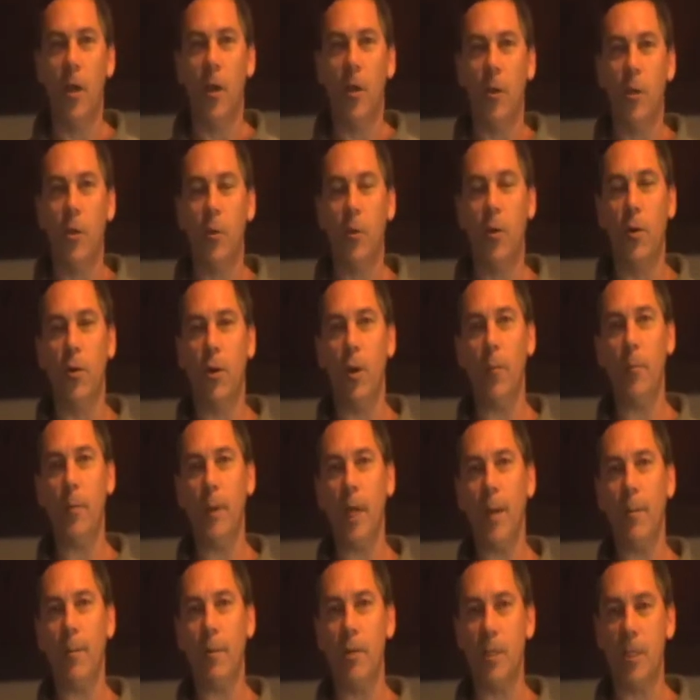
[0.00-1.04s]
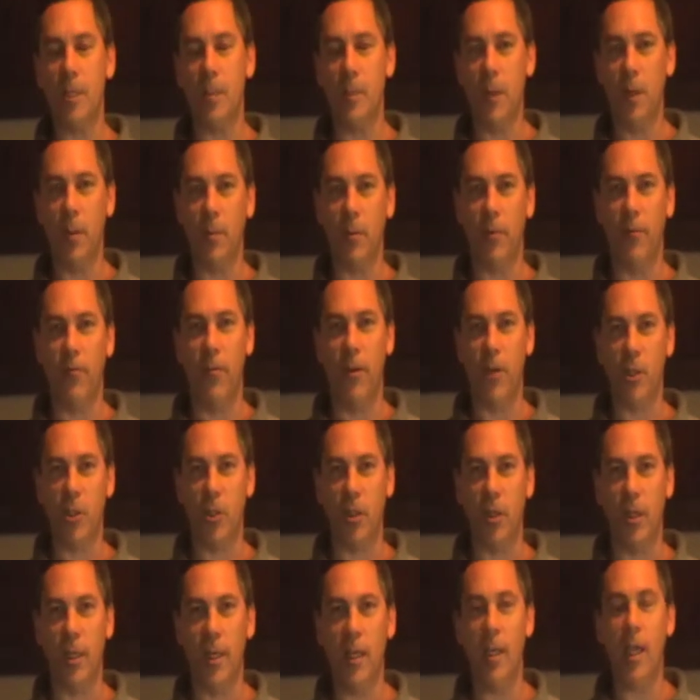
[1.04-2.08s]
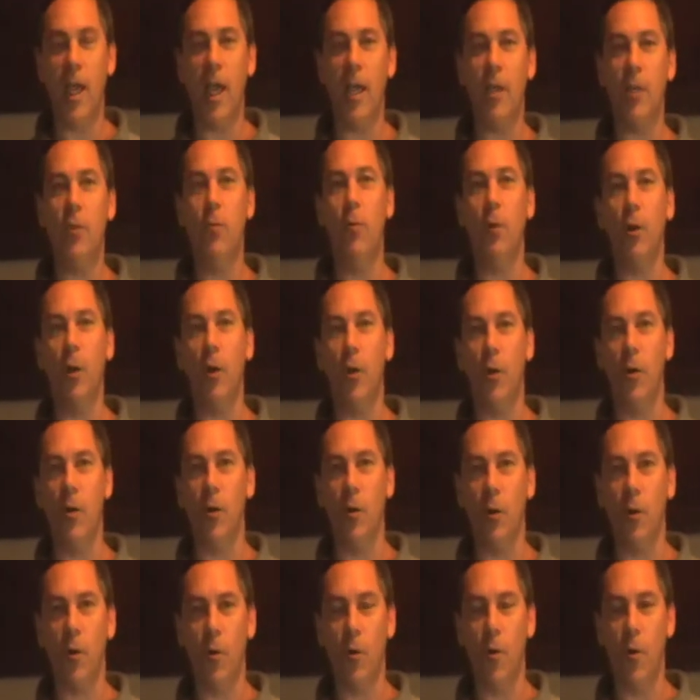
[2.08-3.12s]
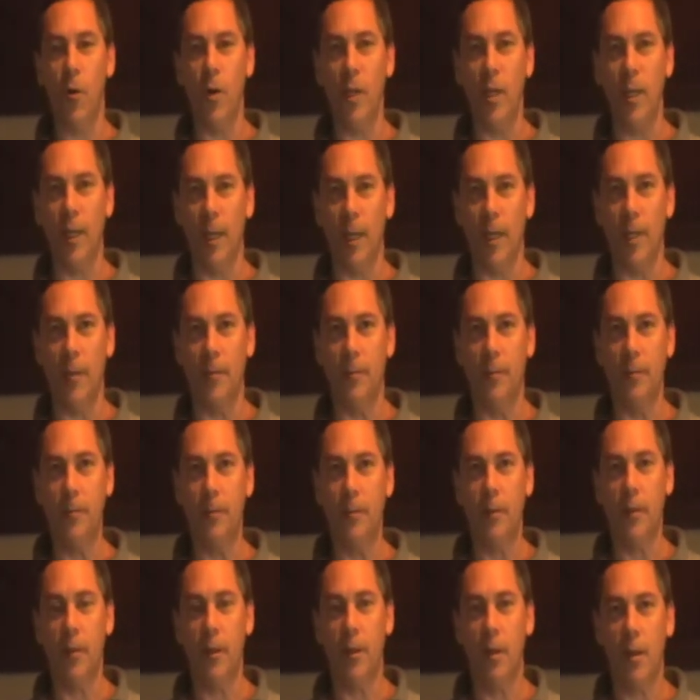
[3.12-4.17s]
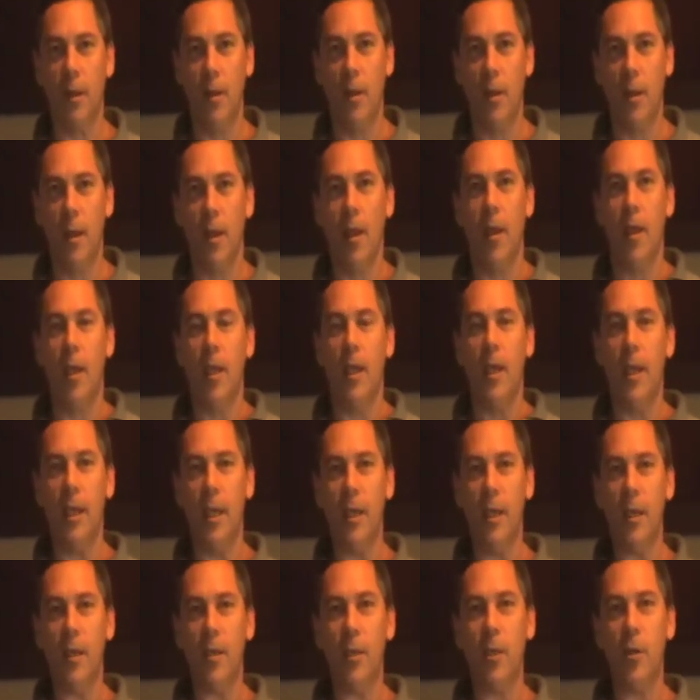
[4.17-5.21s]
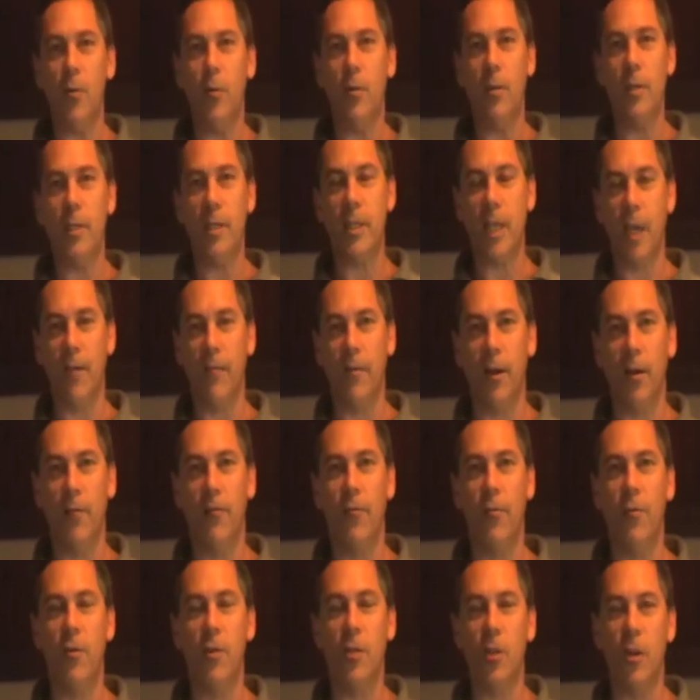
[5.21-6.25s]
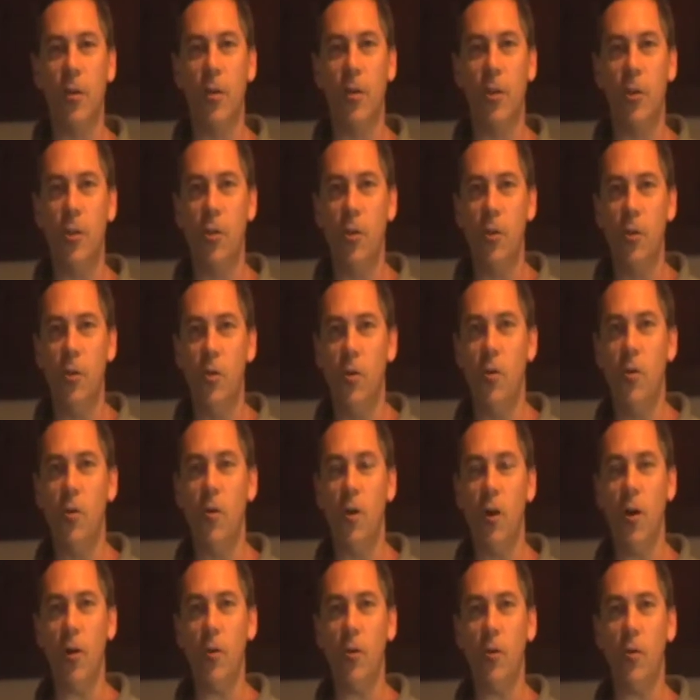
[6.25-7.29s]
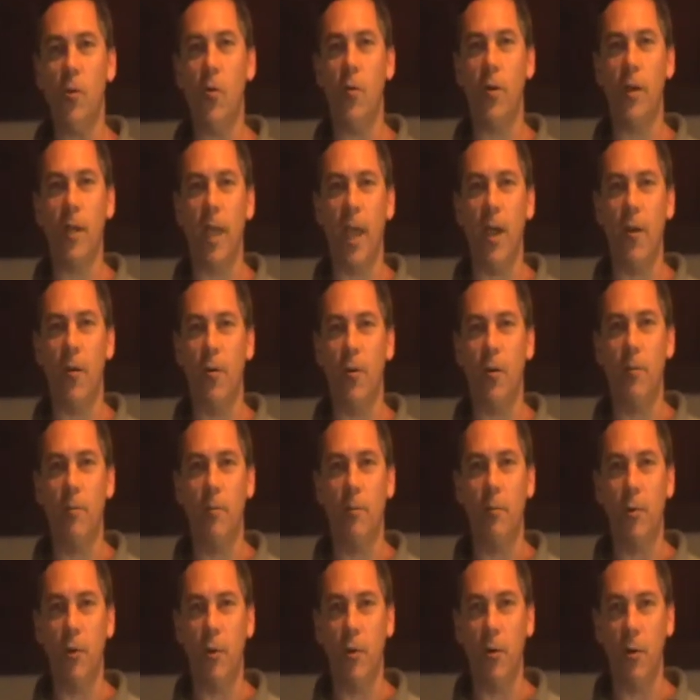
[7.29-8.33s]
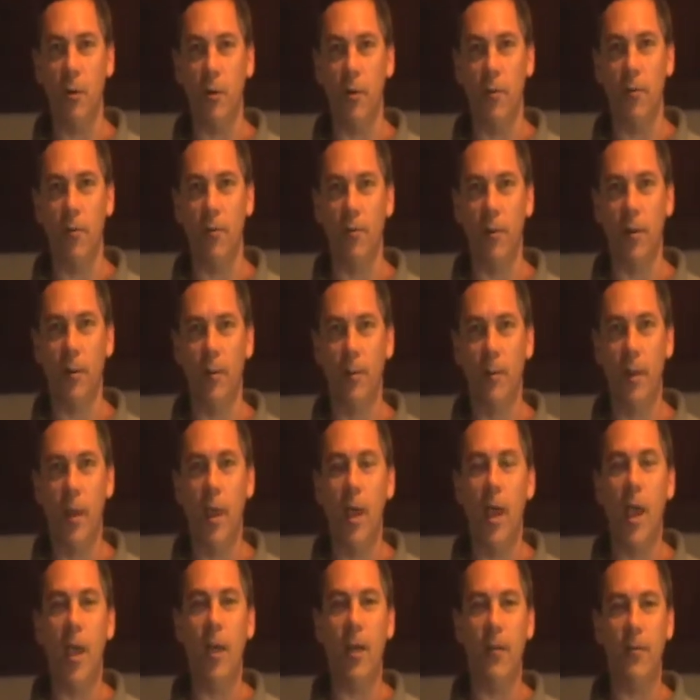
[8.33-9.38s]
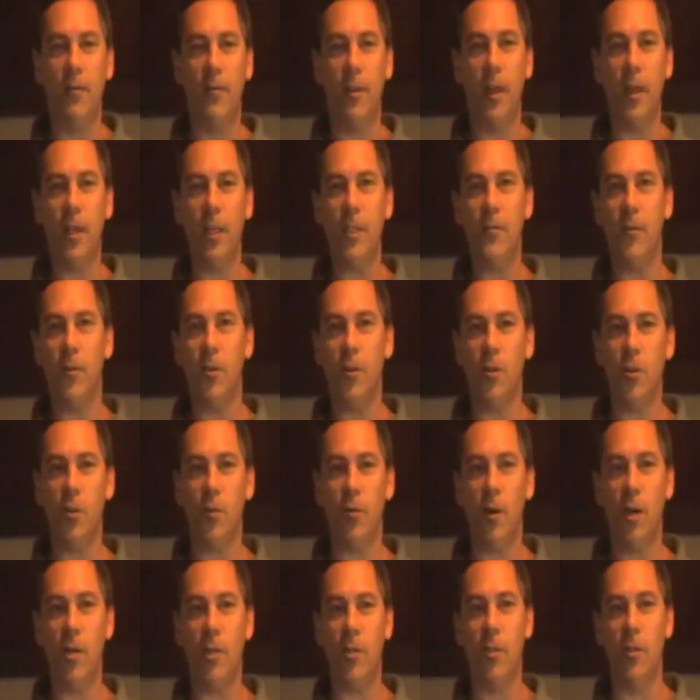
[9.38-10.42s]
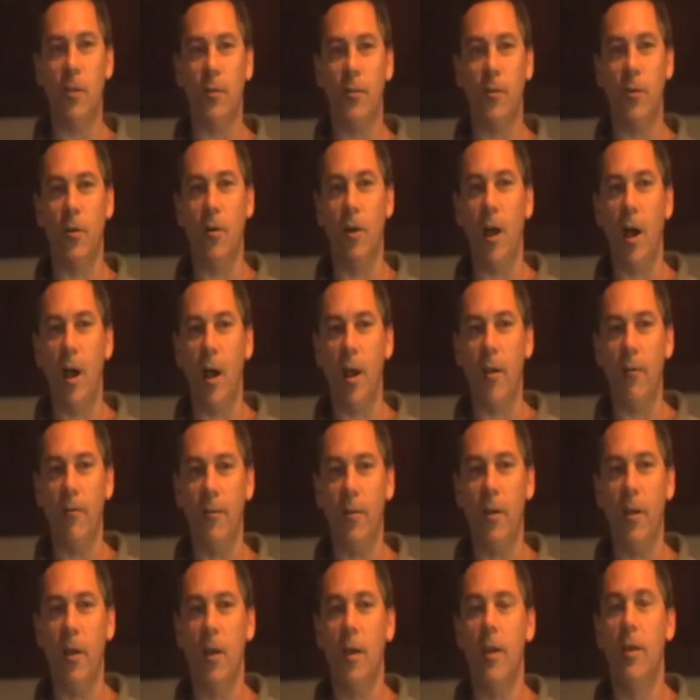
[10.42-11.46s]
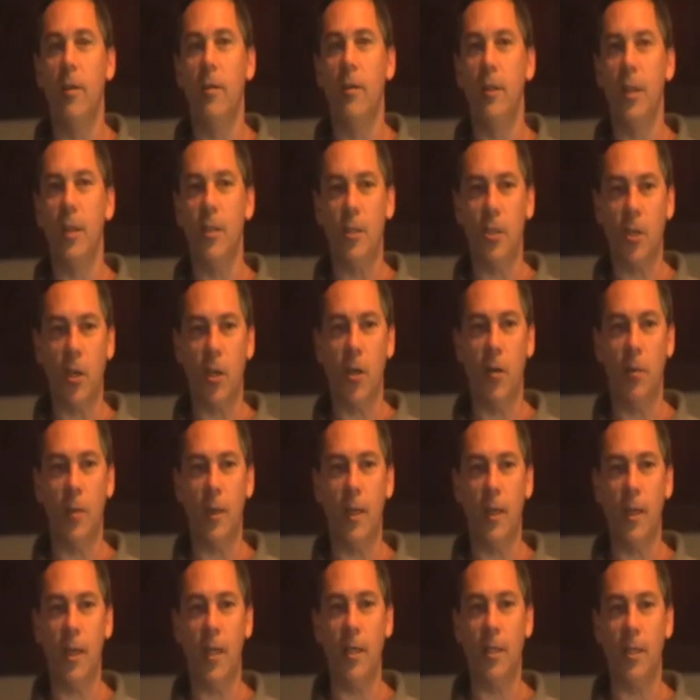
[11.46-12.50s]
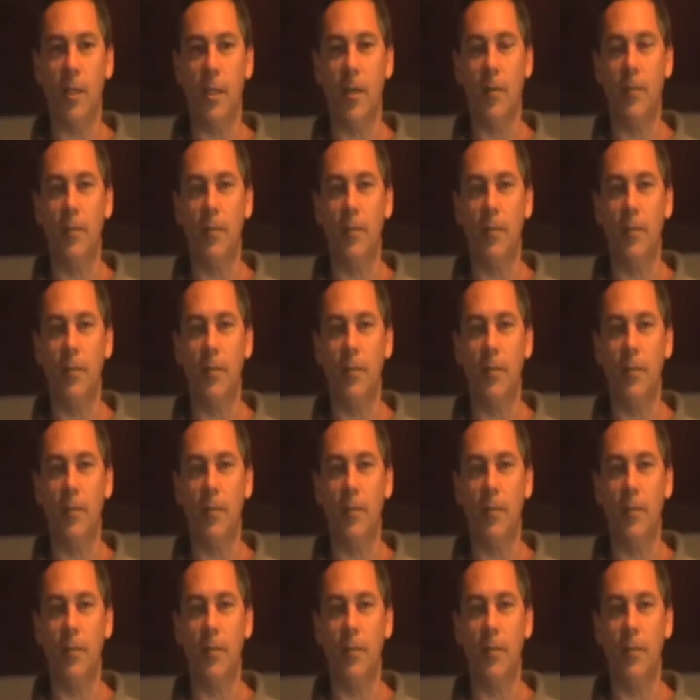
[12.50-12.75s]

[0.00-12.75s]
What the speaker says: You will not be able to speak professionally, and you will earn accordingly. Here you will suffer for as long as you do not or cannot improve. And if that is for the duration of your life, then so be it.